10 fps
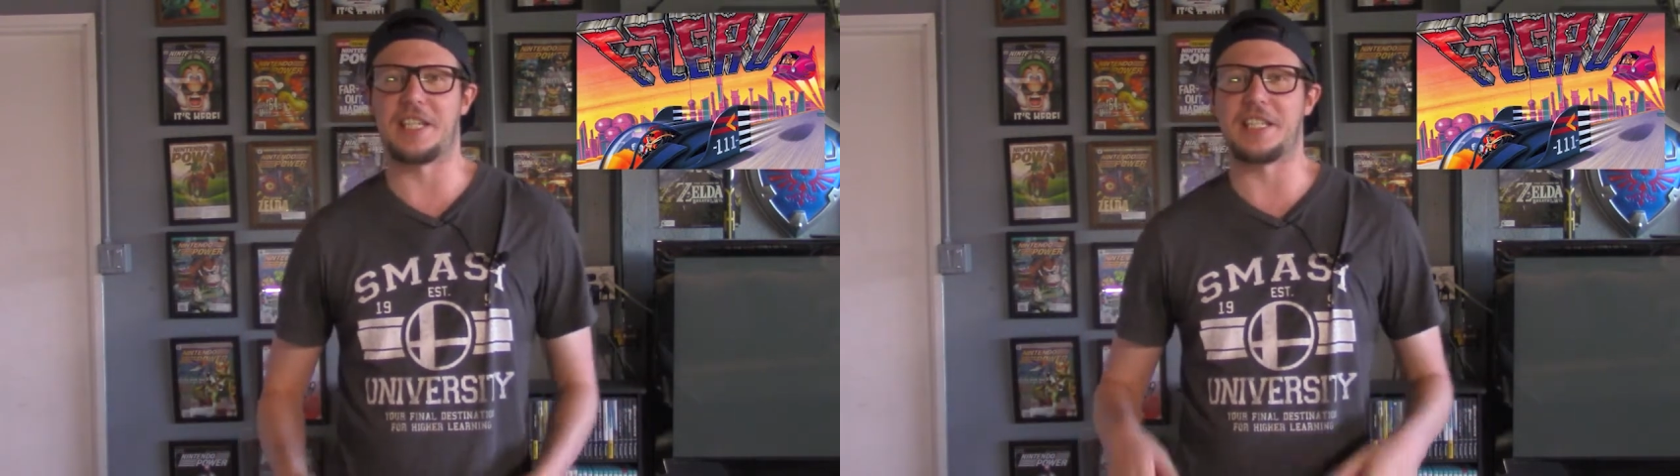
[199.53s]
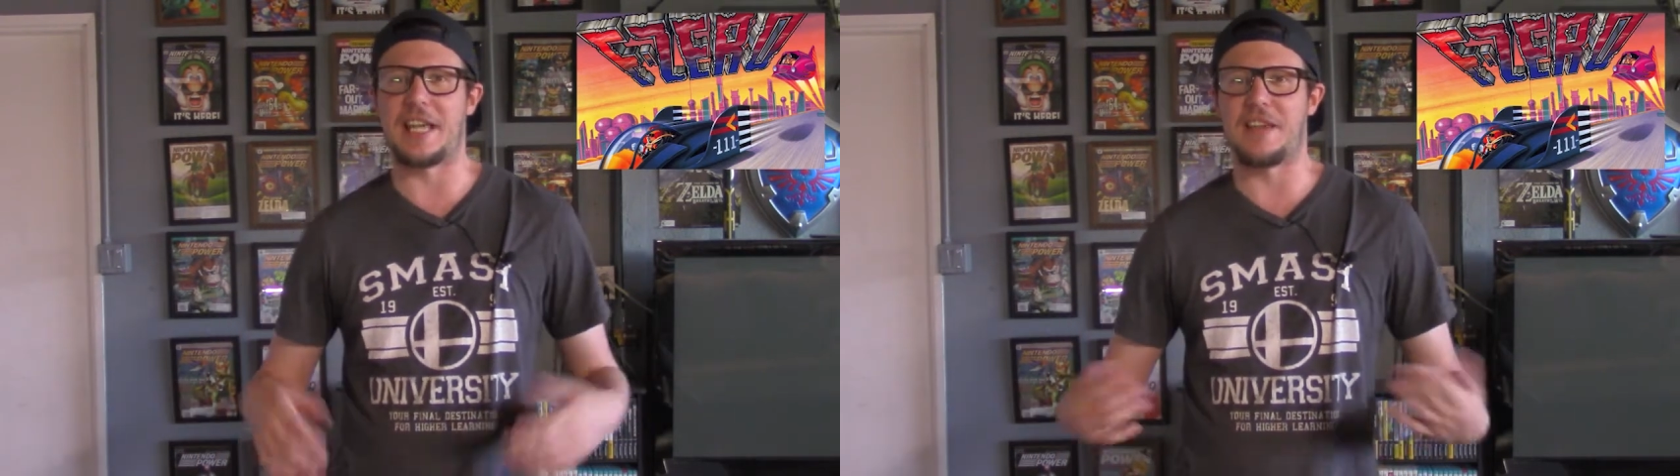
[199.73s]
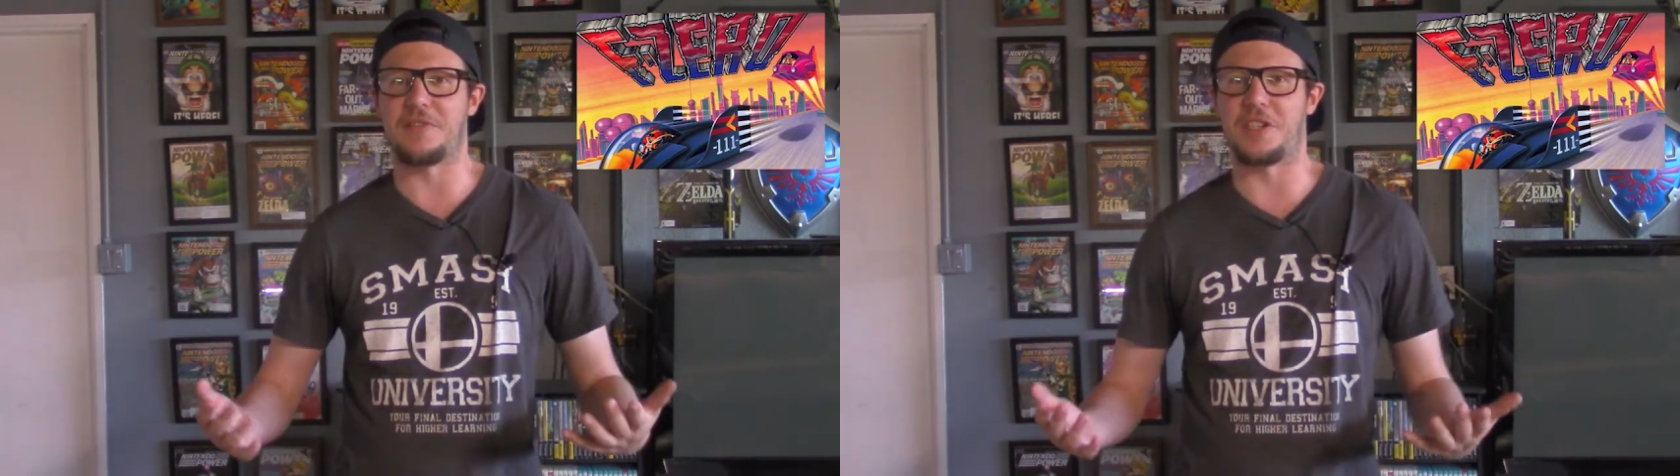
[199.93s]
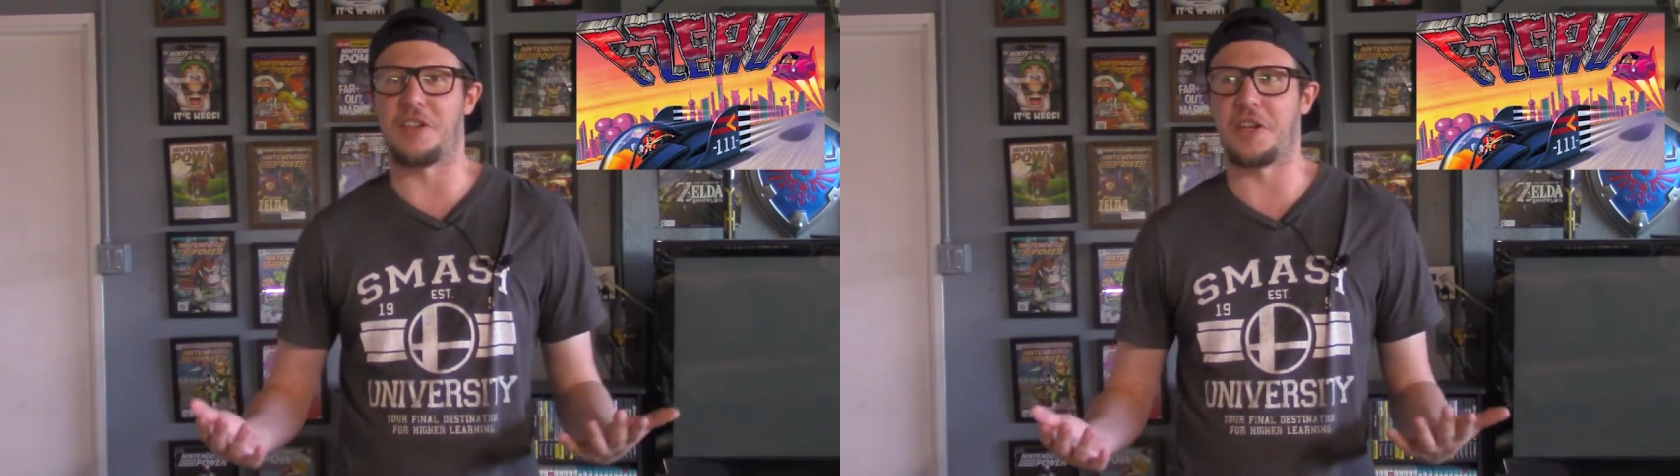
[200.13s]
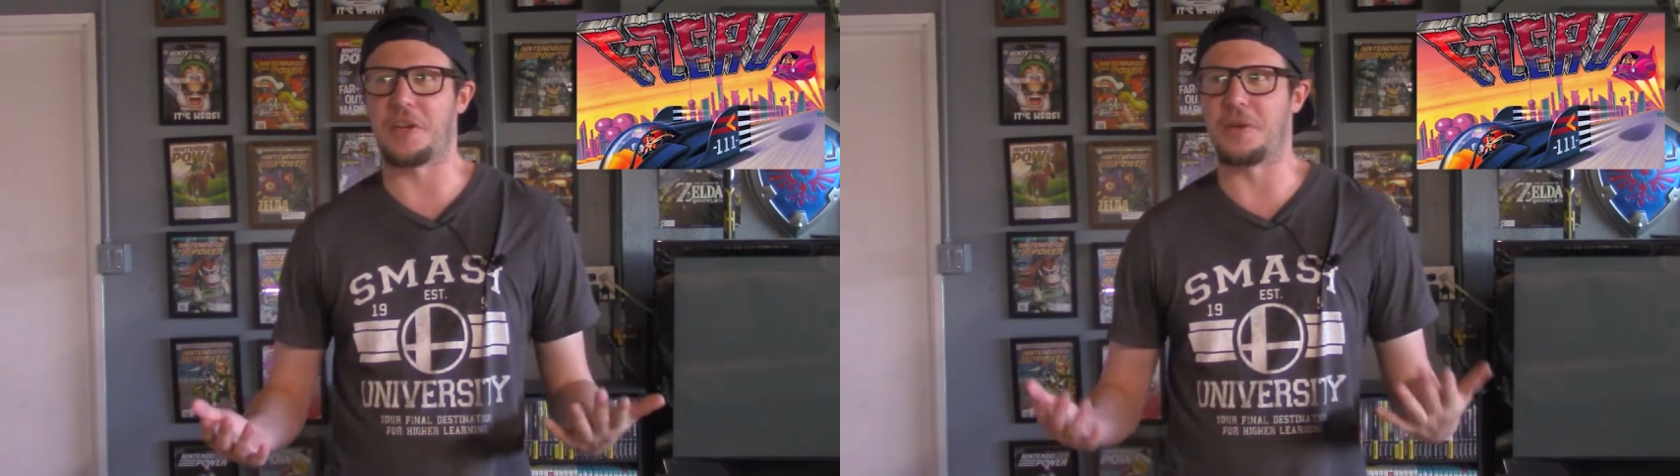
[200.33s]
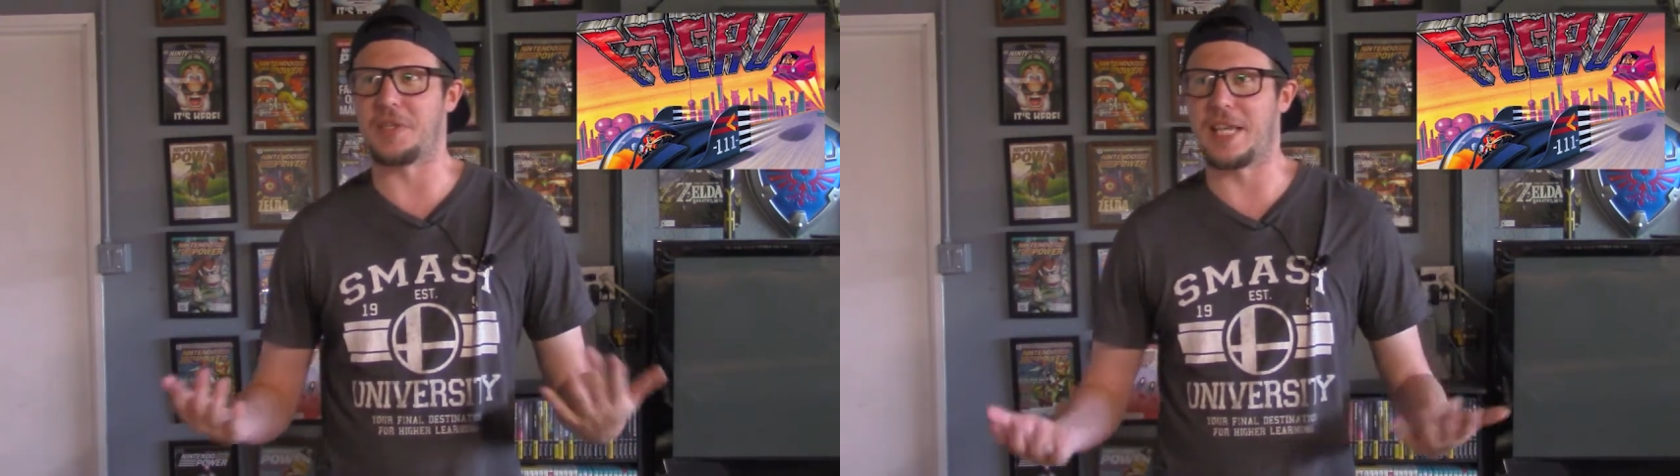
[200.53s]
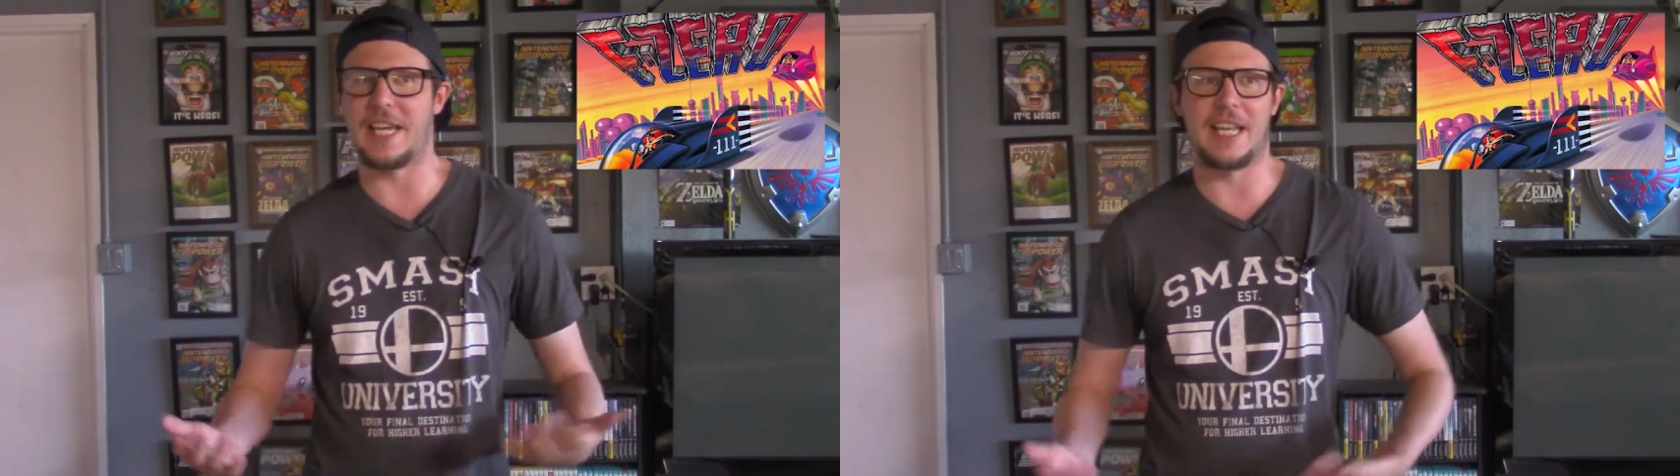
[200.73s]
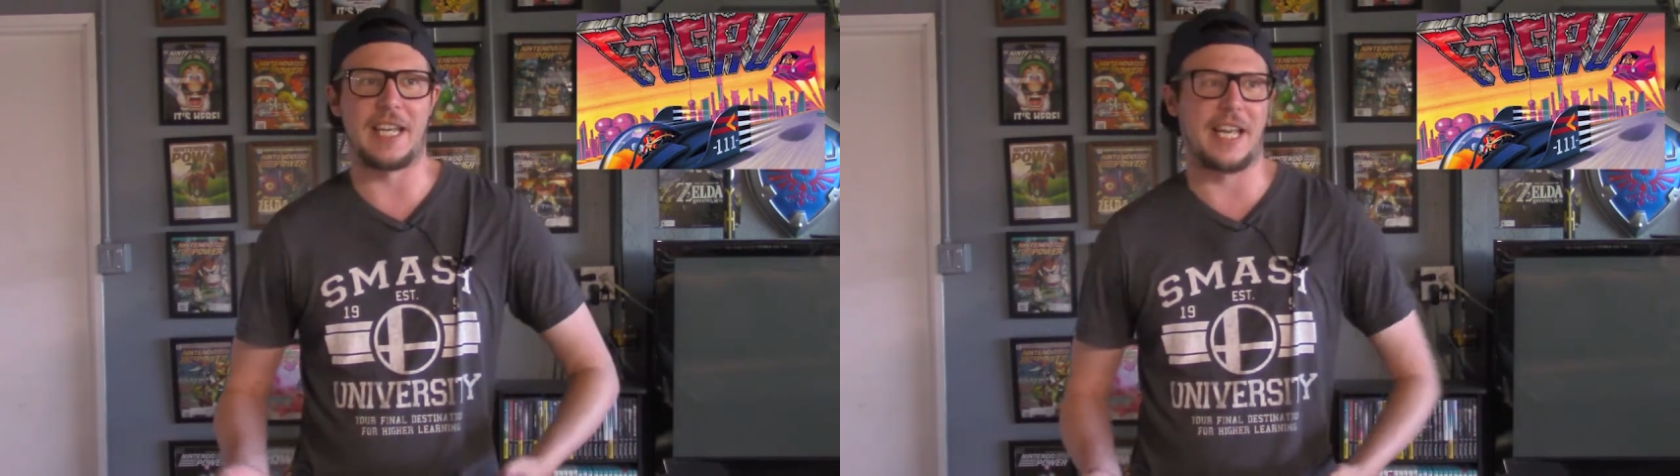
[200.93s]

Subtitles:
is FZero dead?